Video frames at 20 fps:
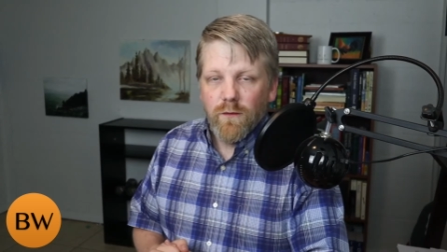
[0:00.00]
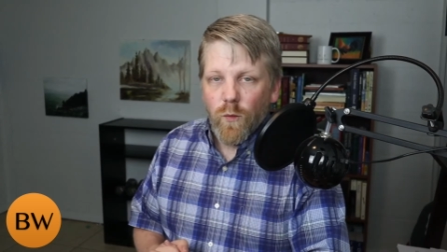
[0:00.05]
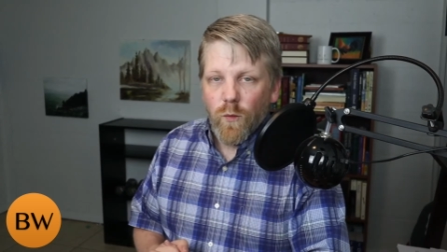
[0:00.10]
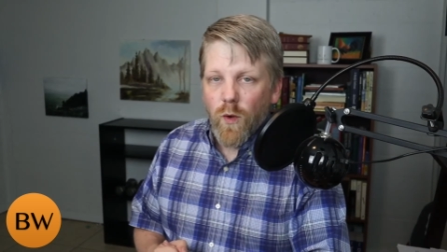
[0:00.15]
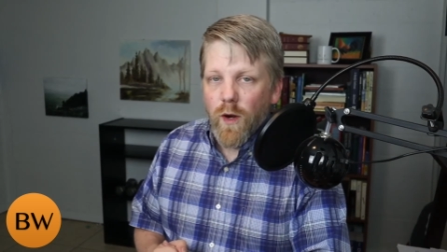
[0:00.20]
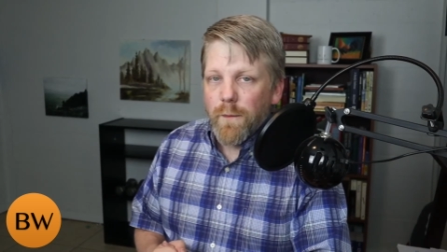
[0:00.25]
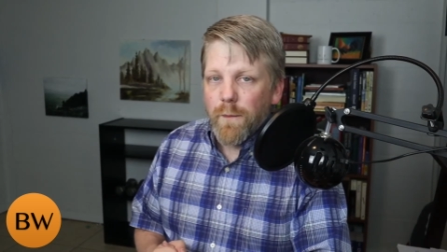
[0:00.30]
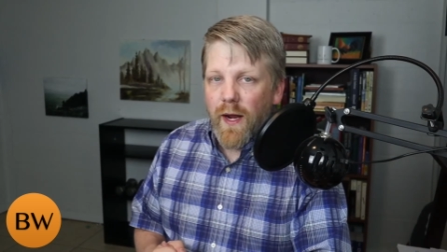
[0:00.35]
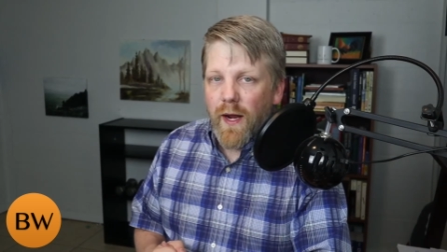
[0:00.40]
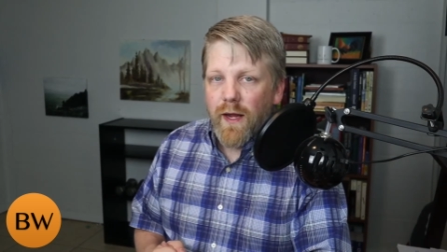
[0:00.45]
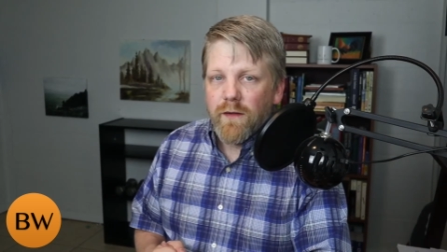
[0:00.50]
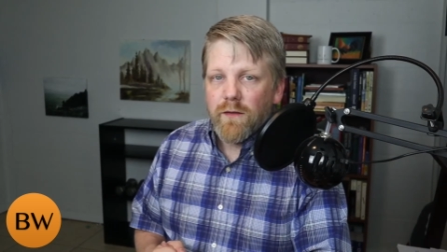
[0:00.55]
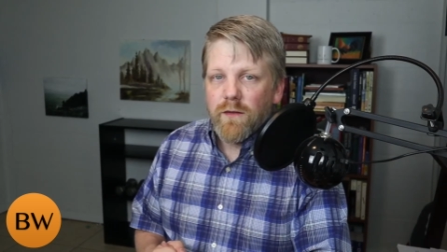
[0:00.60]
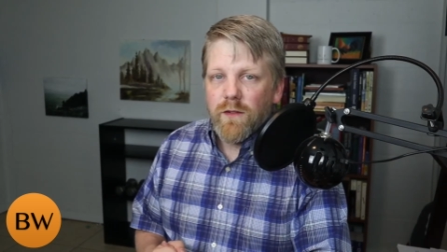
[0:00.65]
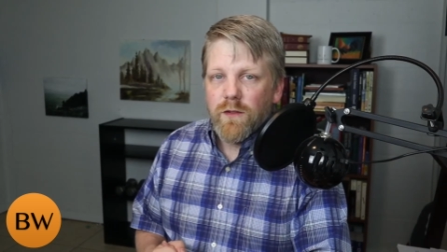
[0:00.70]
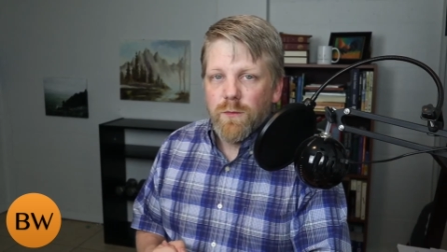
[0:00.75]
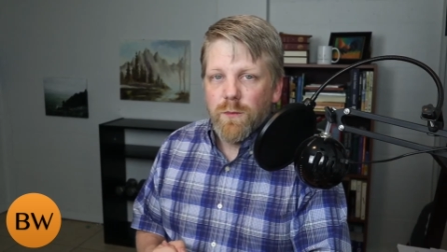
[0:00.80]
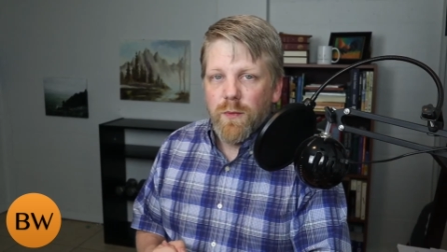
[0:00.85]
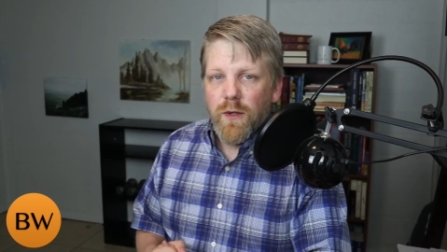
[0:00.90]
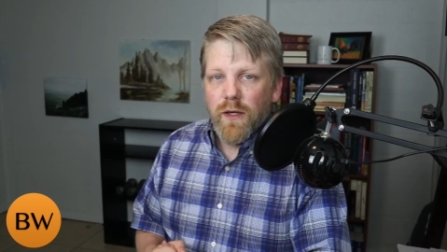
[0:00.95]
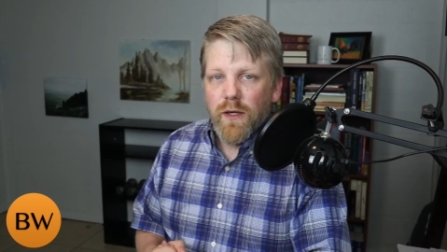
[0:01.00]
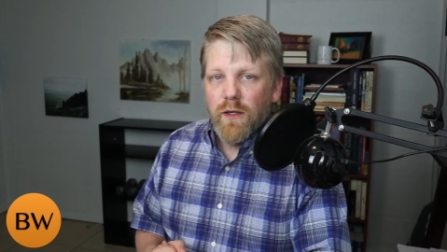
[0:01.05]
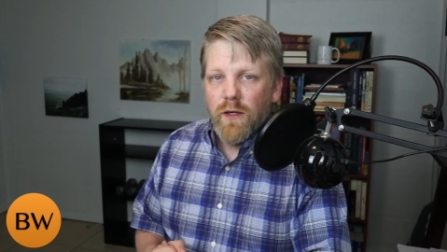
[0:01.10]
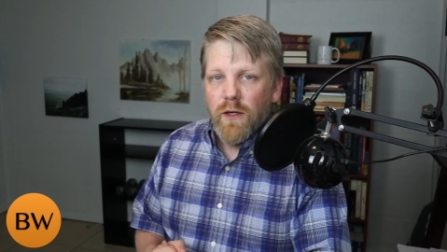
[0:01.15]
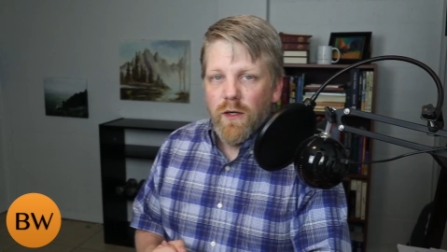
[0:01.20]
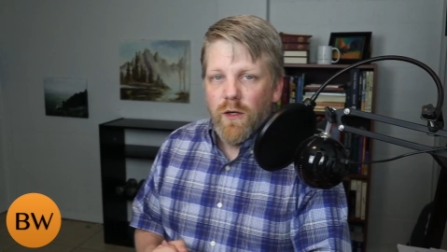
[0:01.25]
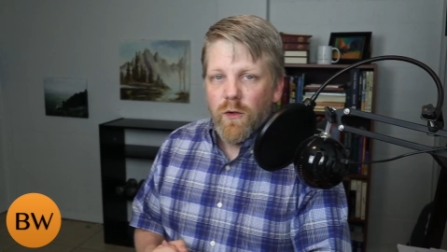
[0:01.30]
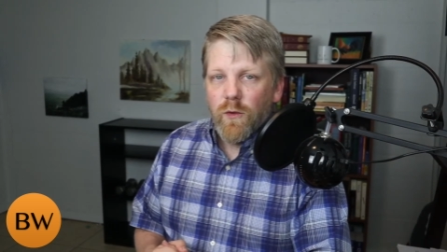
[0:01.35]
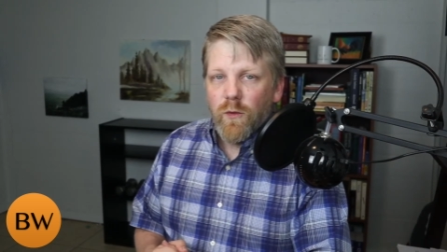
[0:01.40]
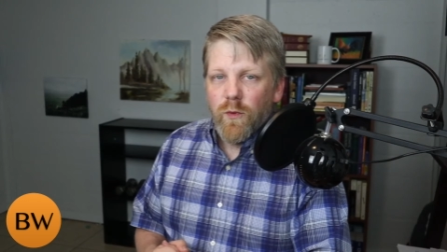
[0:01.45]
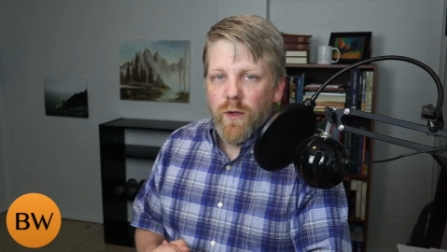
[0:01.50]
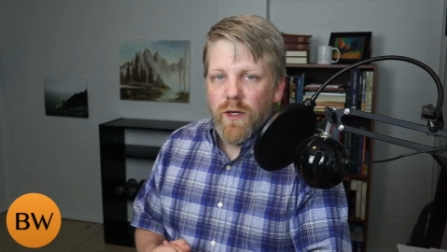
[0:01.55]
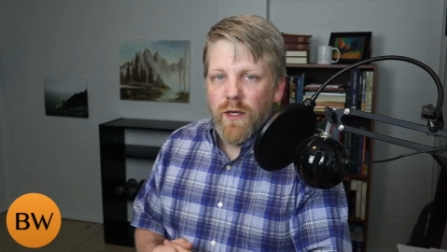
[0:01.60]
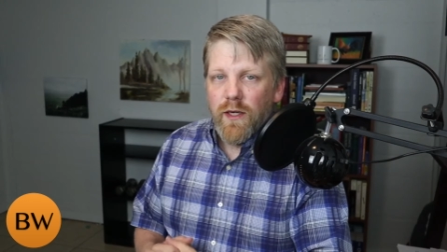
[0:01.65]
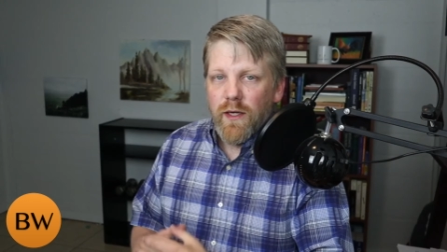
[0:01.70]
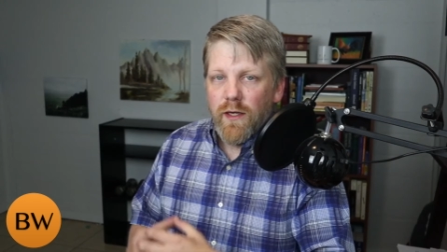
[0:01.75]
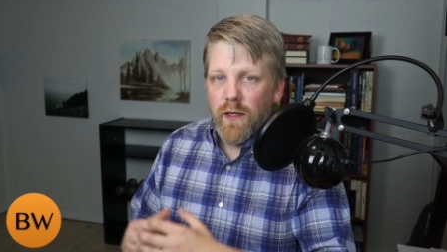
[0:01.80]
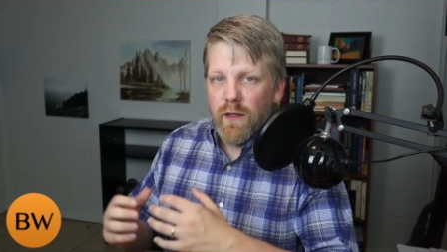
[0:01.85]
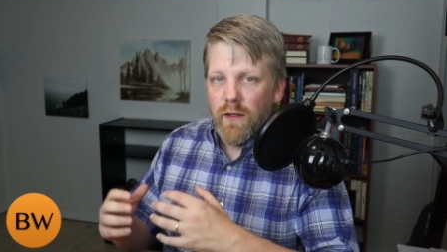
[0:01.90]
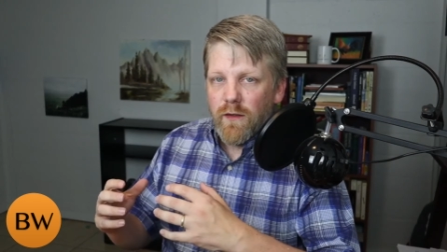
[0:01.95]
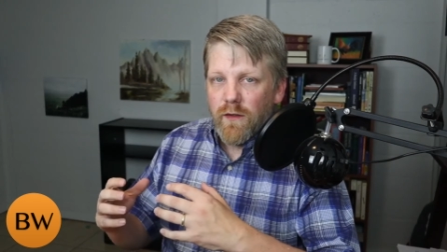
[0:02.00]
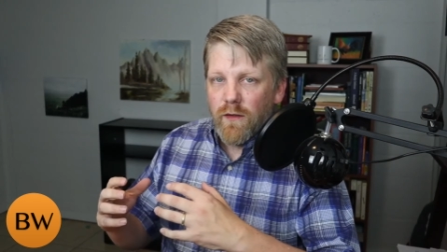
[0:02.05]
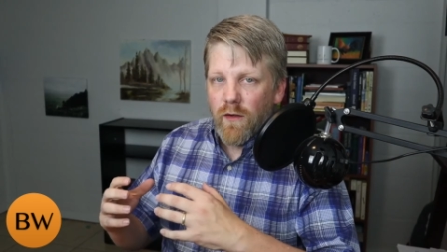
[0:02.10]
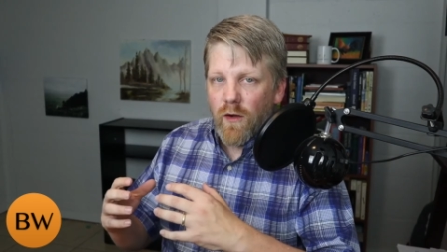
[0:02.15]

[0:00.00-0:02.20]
one passage, but read